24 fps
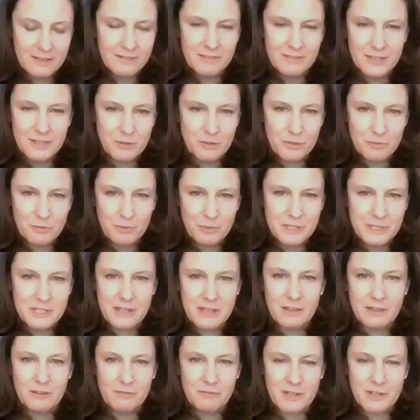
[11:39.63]
you know, the
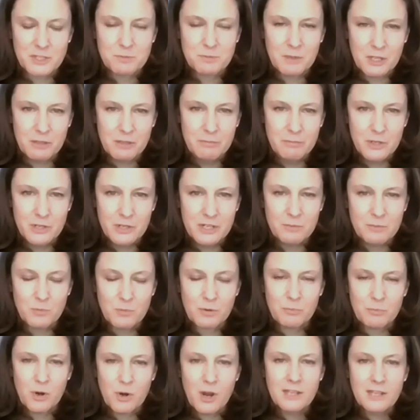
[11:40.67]
retail investment community
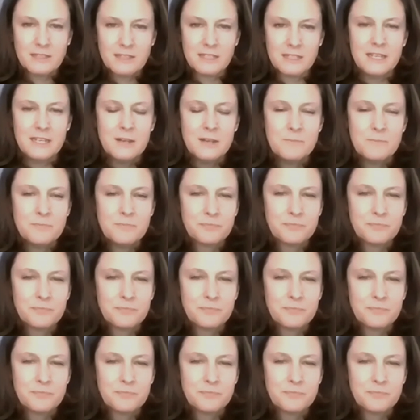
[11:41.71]
more broadly,